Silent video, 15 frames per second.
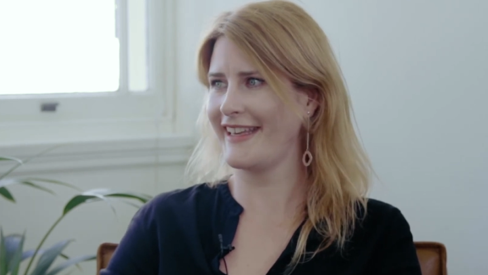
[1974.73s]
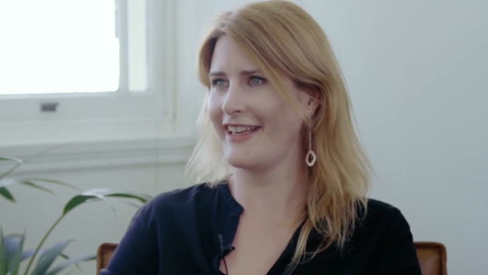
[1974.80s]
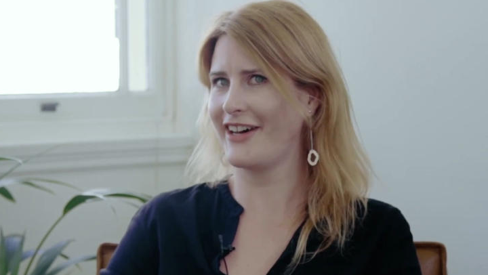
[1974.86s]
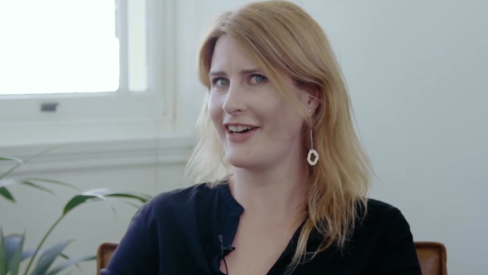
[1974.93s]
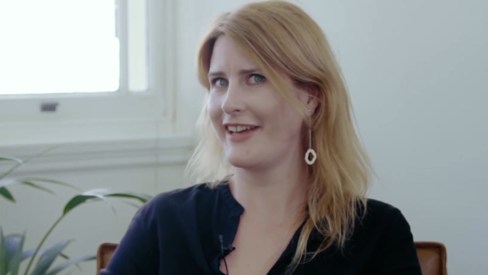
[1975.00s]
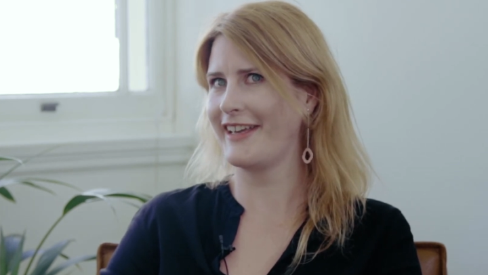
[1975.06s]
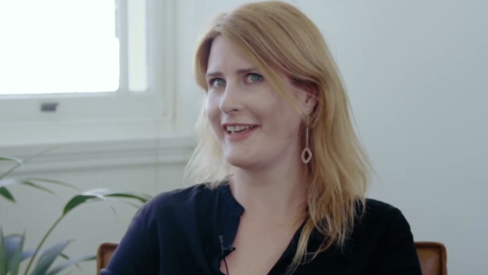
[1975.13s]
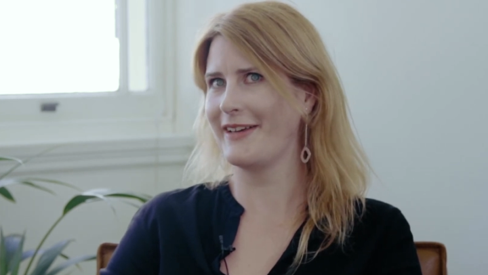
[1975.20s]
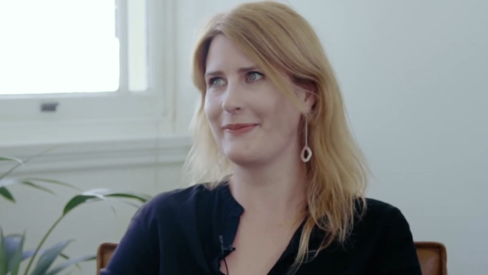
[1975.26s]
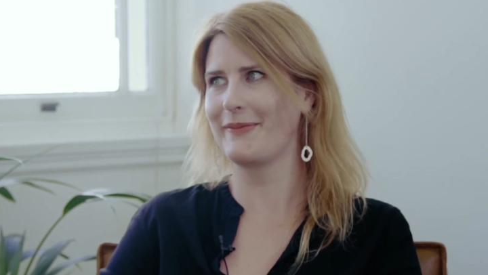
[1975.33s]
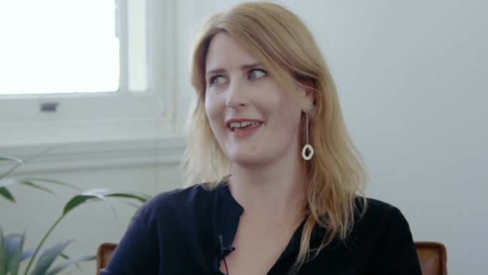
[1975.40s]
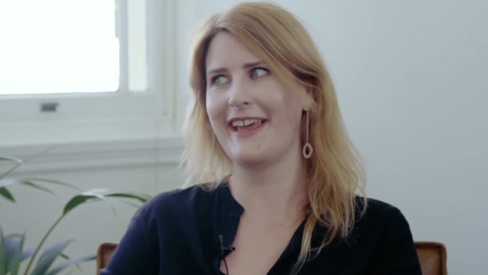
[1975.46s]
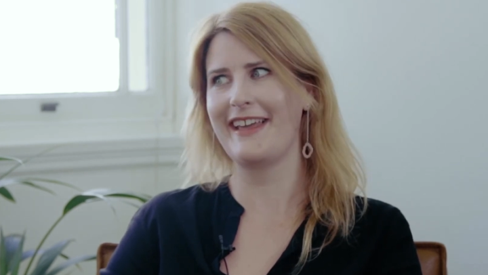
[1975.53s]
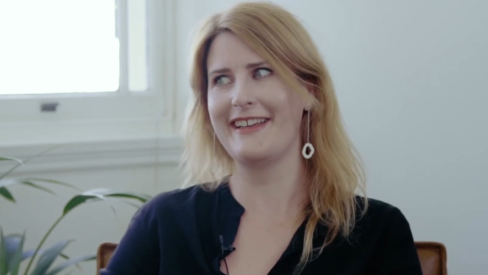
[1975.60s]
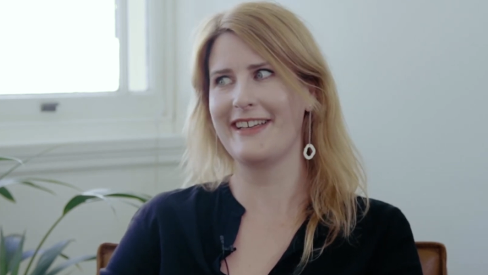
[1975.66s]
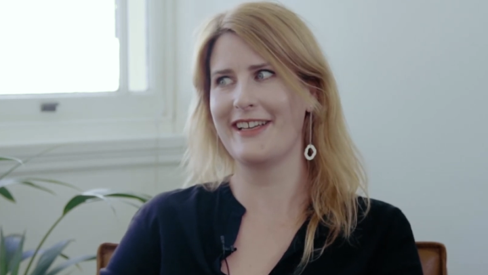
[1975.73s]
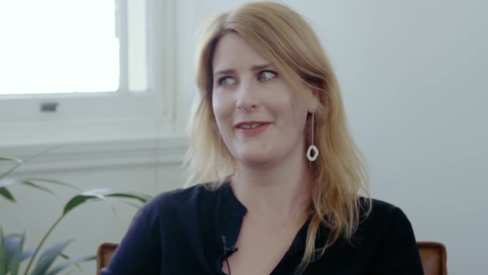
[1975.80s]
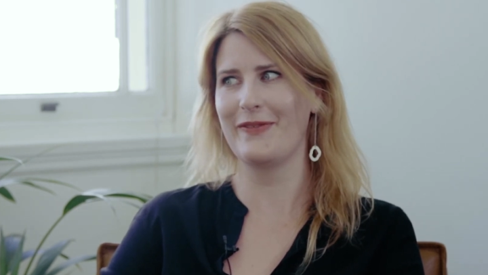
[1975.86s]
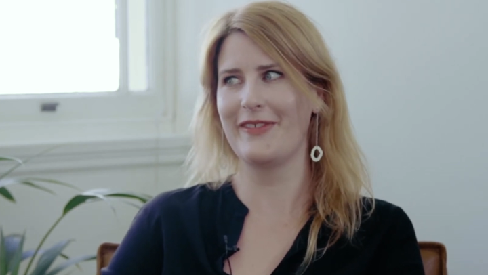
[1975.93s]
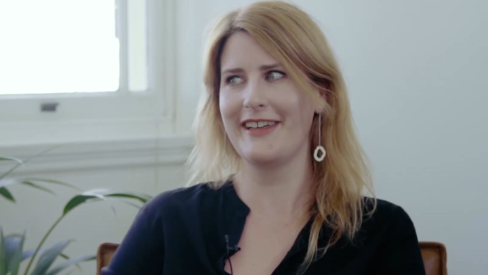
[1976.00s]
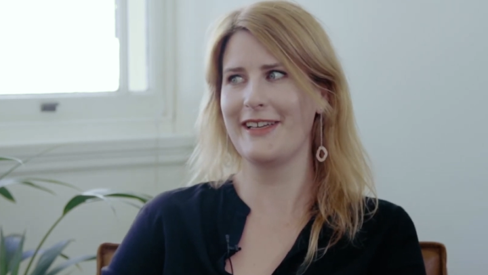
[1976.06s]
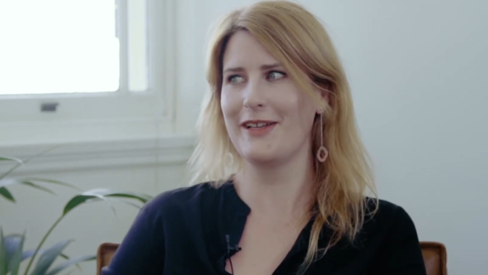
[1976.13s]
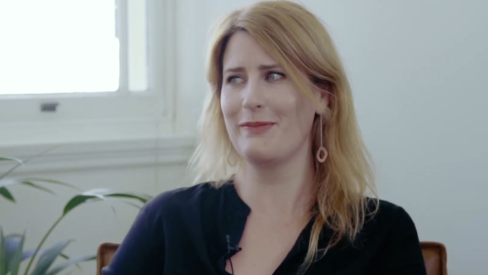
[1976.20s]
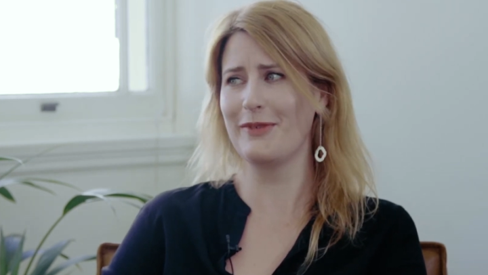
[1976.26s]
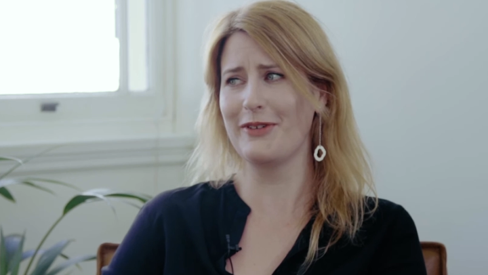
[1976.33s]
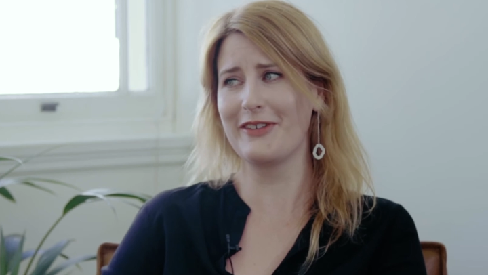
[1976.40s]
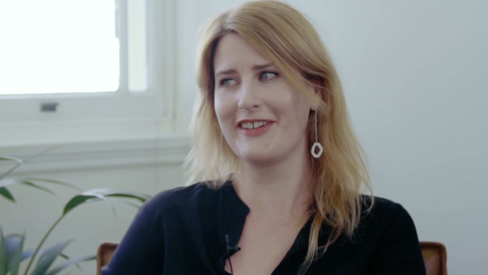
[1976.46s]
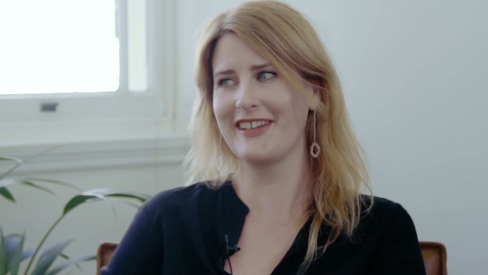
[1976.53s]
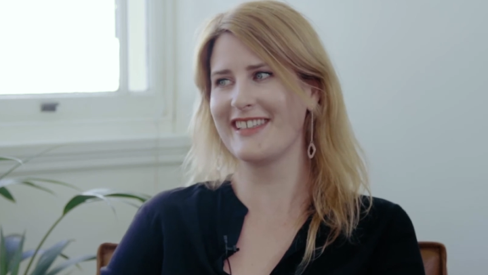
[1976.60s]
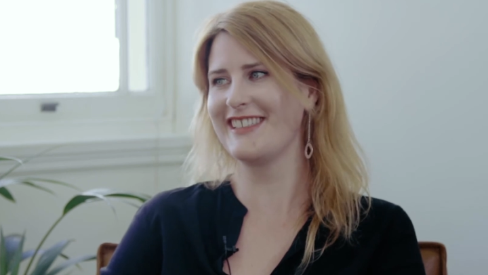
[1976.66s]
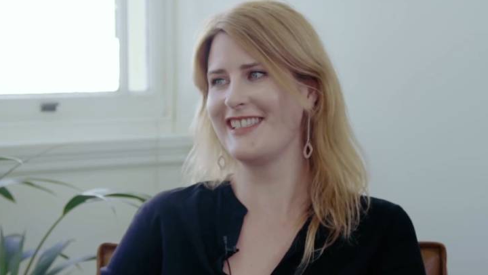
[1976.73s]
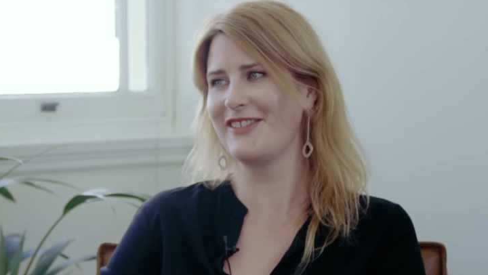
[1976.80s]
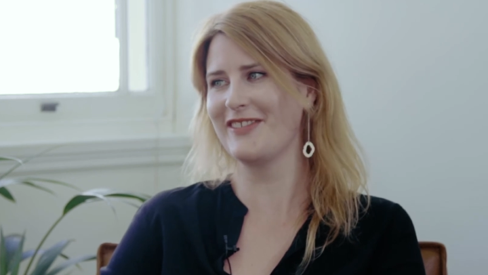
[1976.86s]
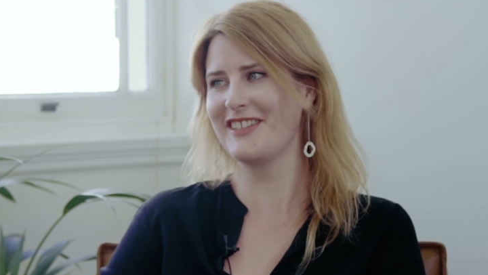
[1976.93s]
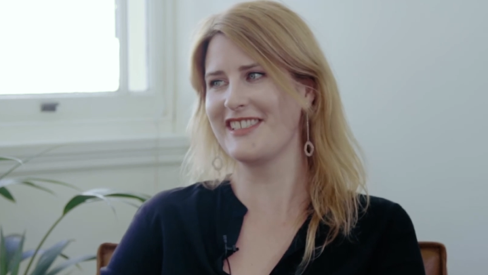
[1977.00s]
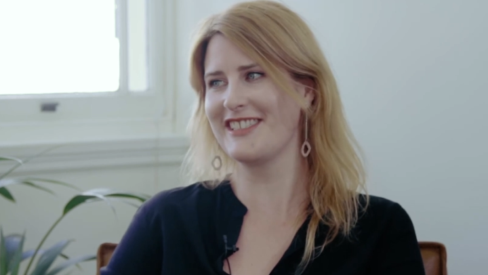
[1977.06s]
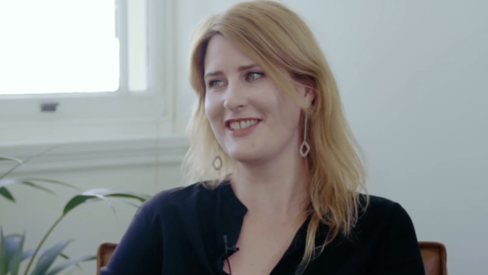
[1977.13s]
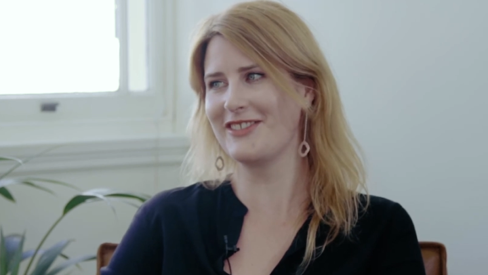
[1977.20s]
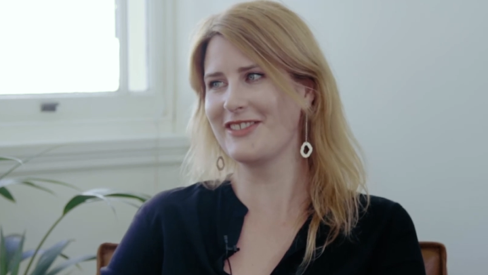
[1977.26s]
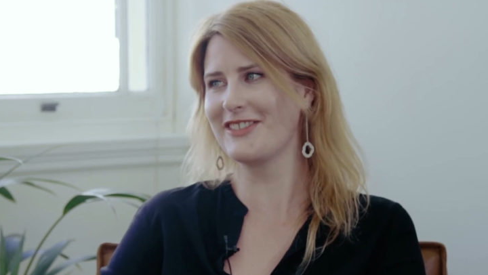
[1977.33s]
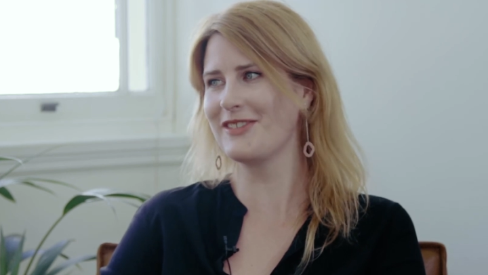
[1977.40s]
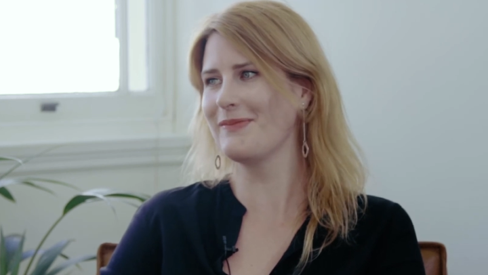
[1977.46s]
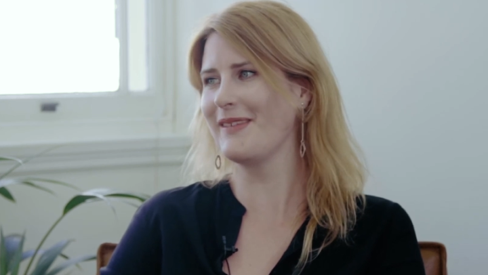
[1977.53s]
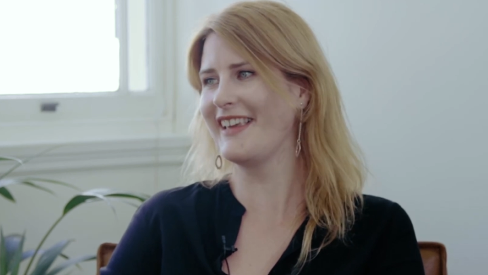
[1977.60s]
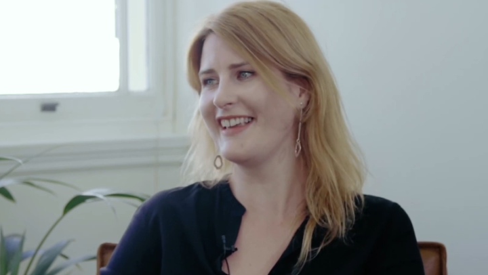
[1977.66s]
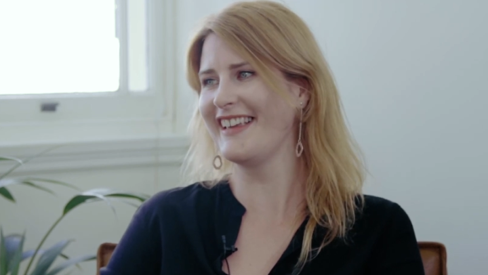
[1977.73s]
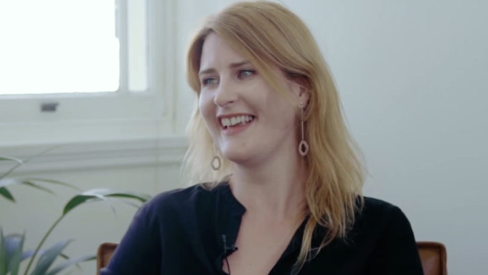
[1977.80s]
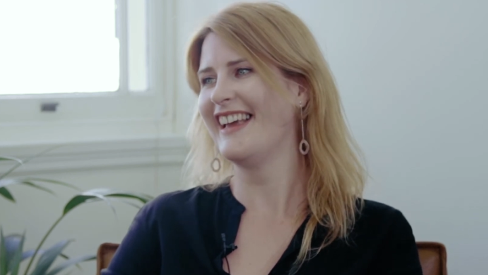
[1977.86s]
"Hi, I'm Kate and I've written a book. Do you want to talk to me?"